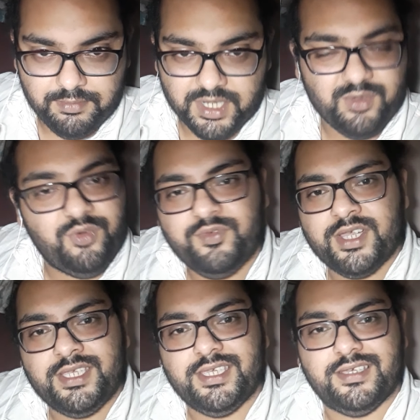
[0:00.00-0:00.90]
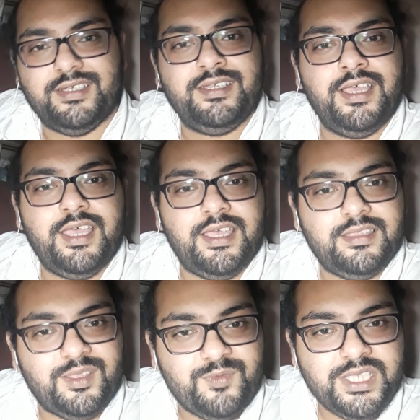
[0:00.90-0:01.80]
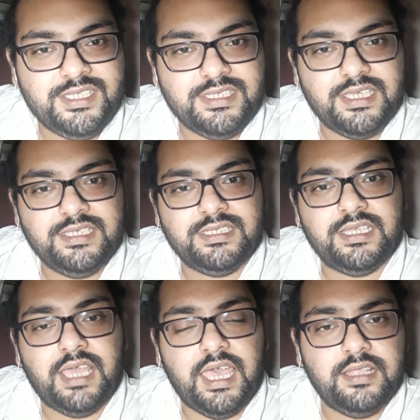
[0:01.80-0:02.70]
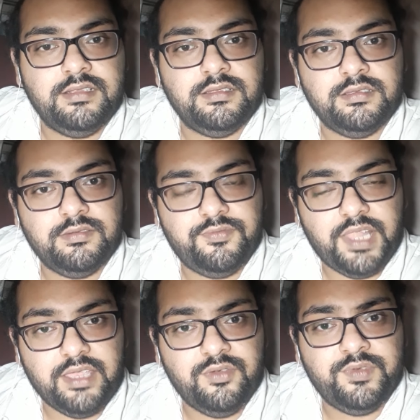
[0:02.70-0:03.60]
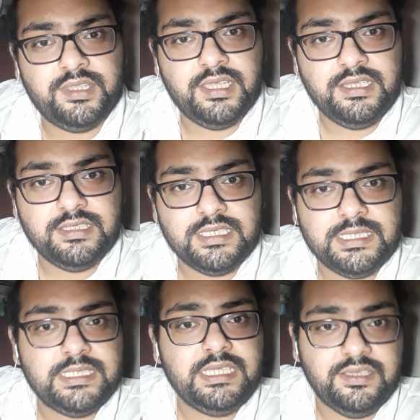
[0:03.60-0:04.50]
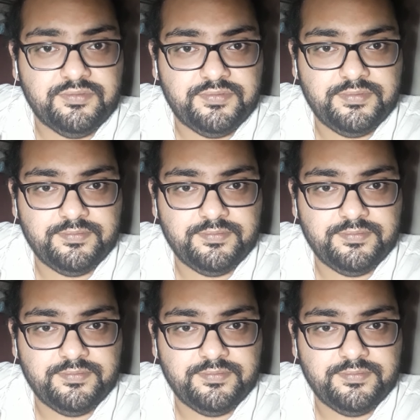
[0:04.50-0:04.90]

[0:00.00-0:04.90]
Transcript: But over here, the witch says that I'll fly over there in a sieve.